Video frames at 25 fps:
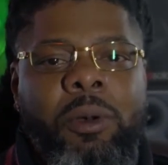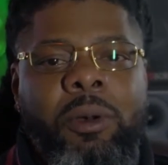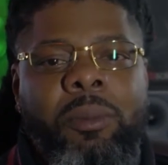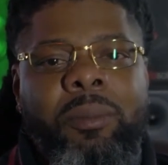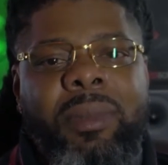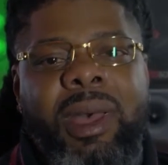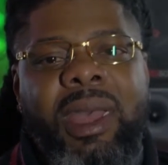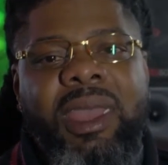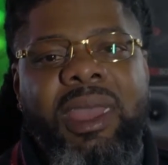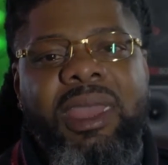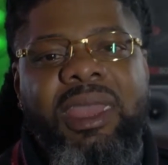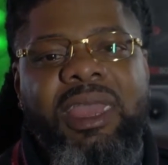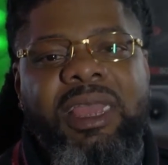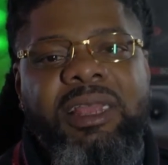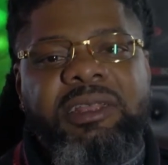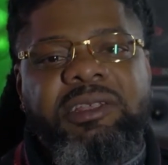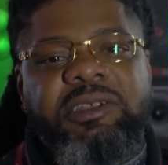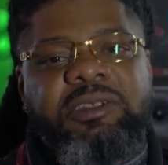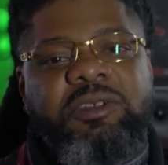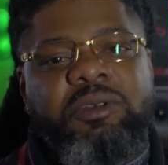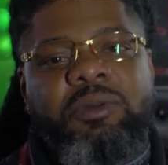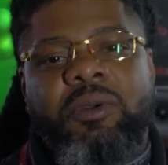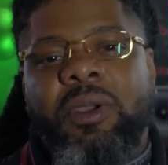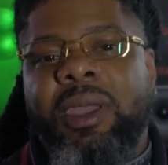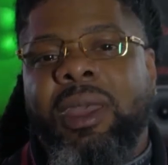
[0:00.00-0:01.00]
on my
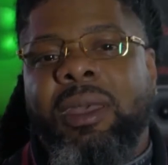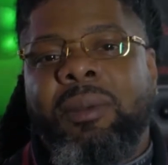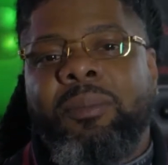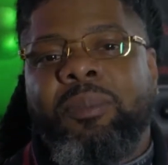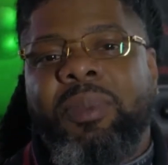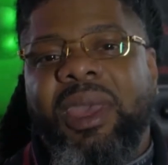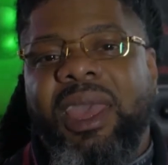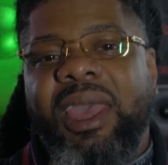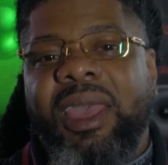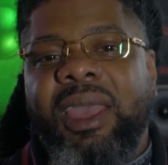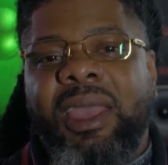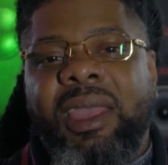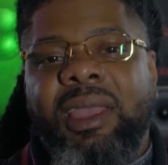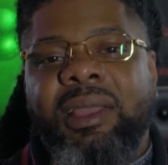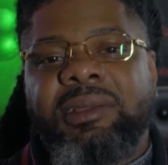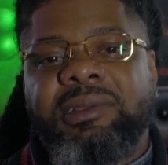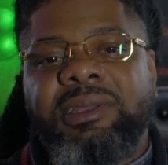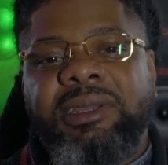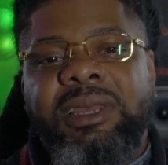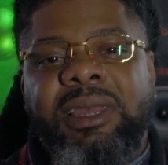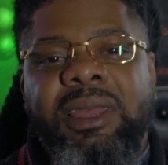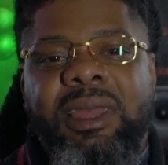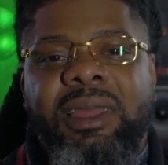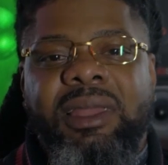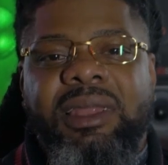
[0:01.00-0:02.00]
Instagram page.
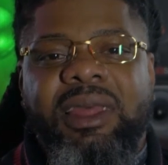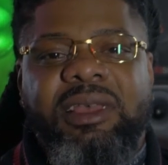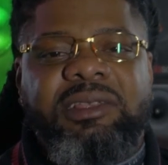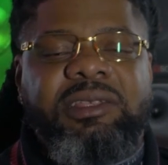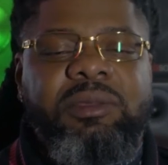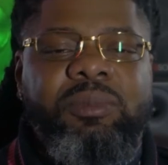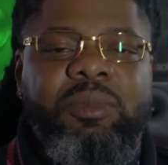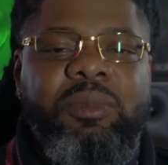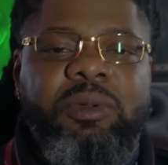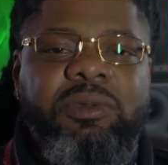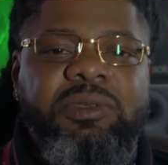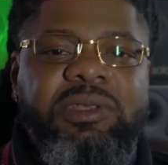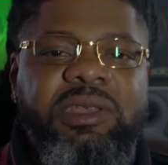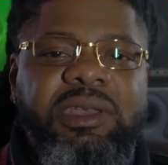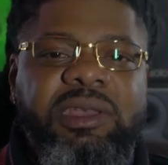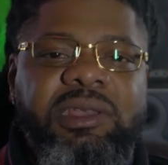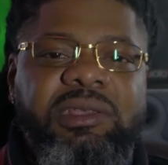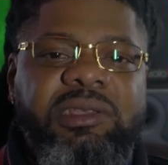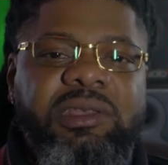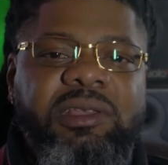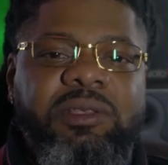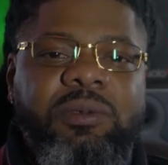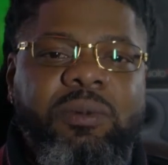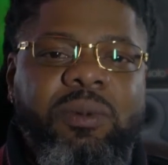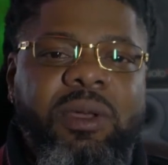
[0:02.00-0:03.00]
That's the most
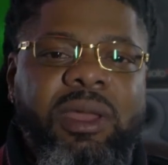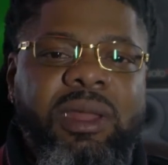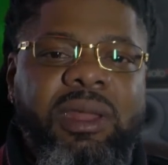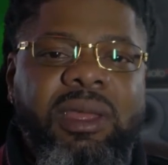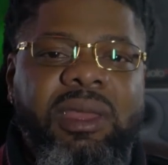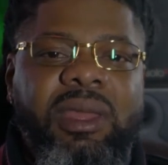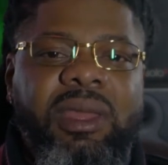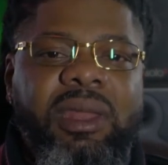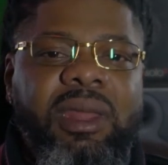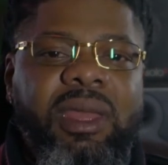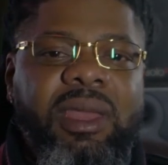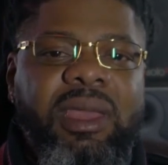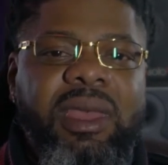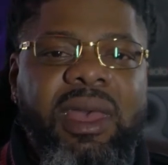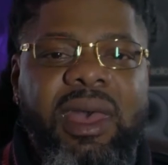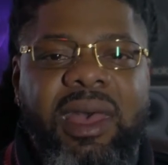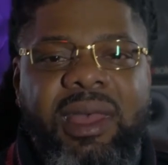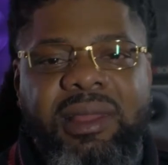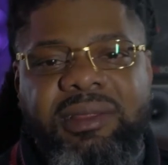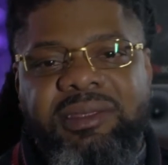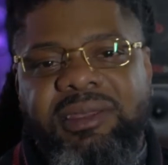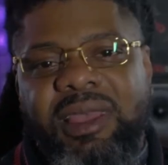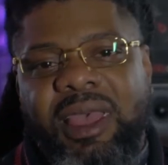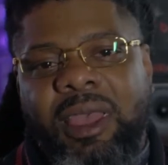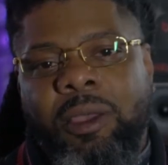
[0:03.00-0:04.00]
easiest way to get in
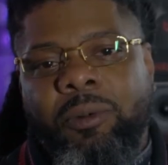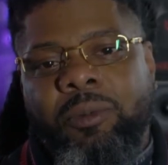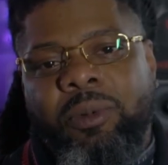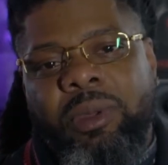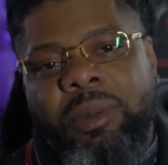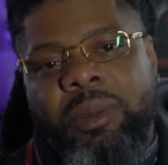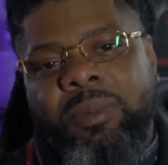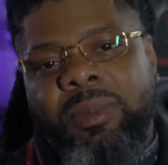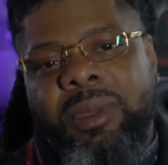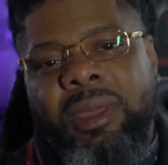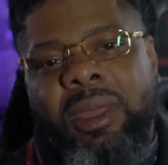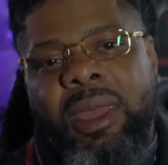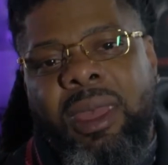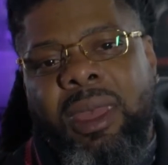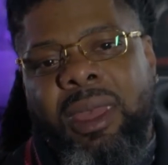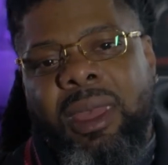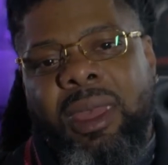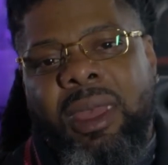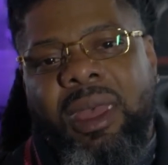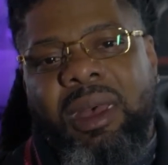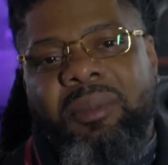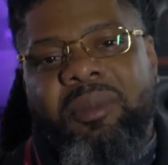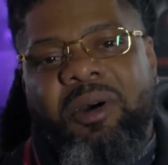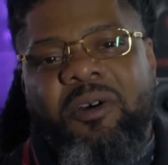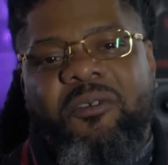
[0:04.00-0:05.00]
contact with me.
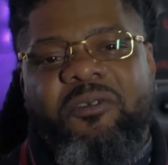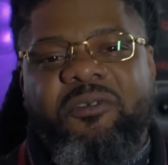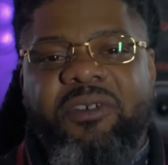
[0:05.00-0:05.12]
I'm on